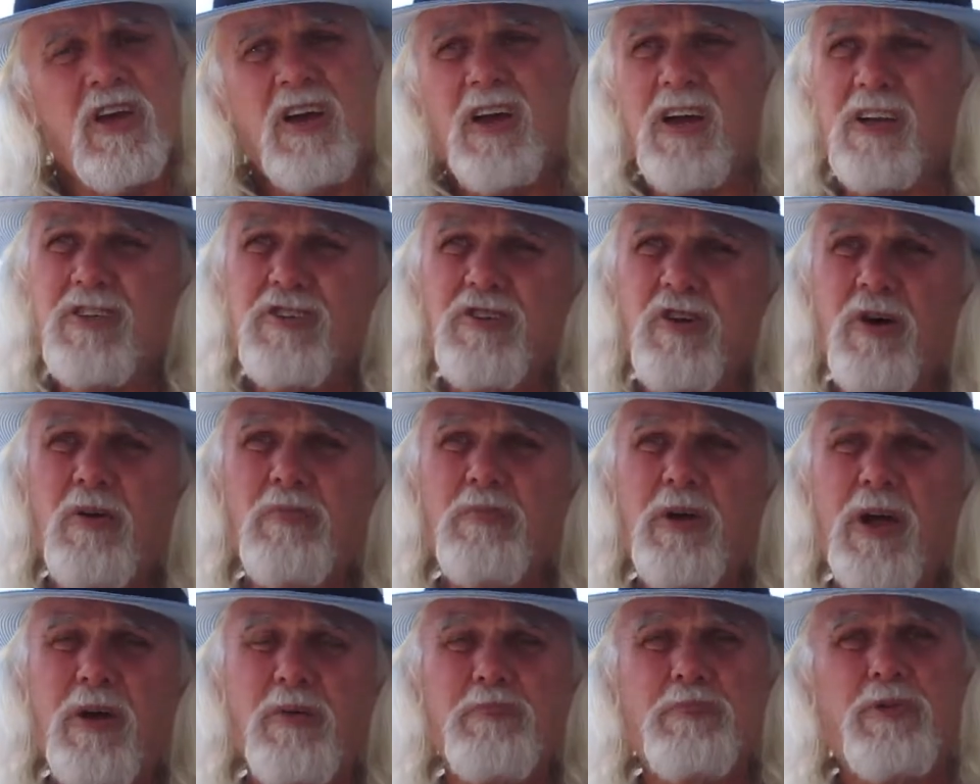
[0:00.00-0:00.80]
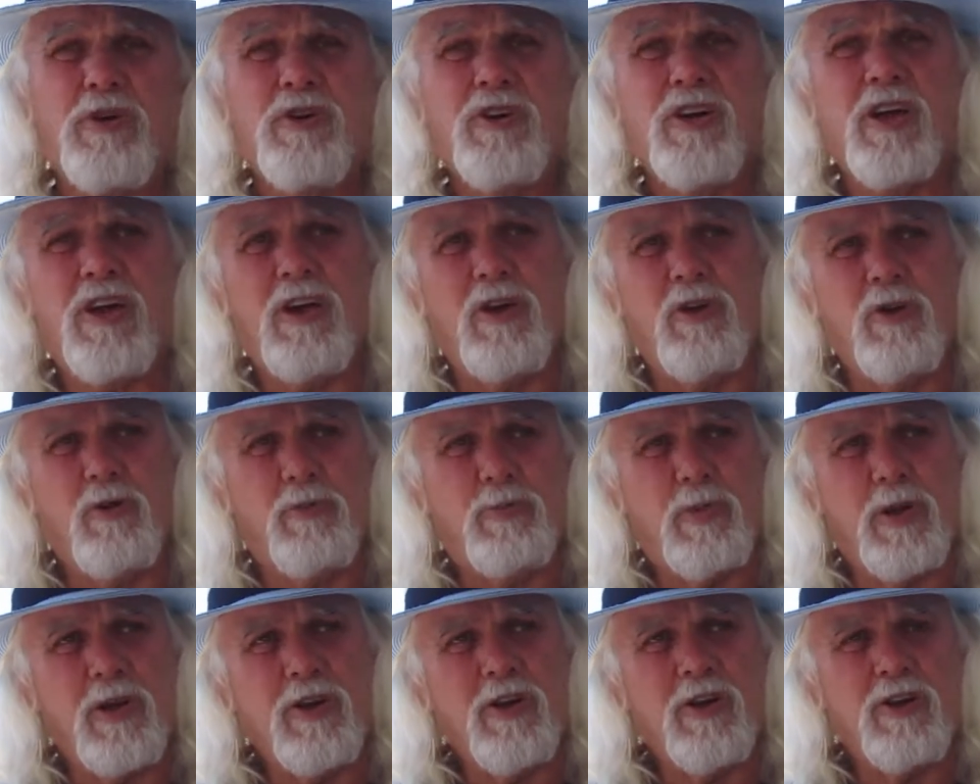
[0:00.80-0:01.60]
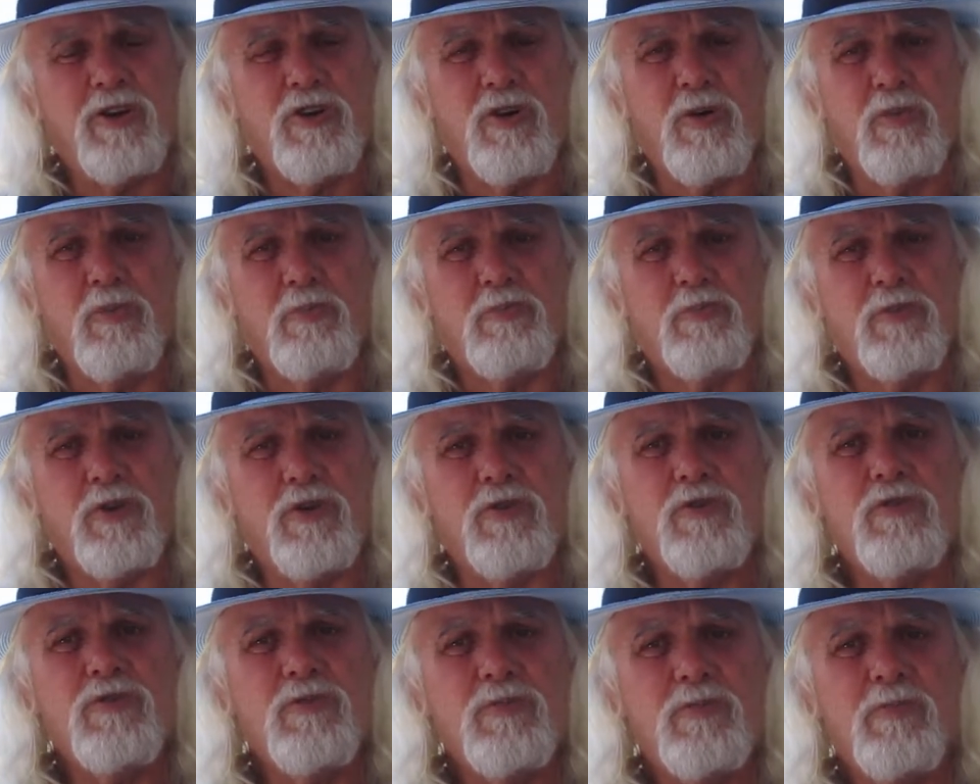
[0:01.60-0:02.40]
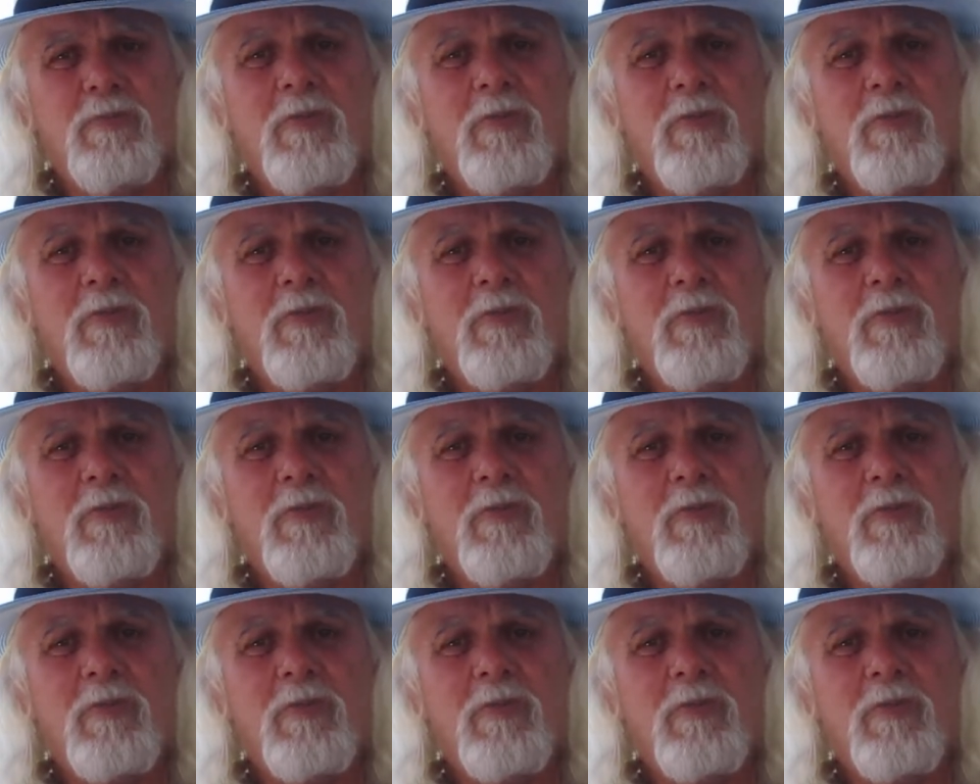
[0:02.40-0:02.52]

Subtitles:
It's not about being a hippie in commune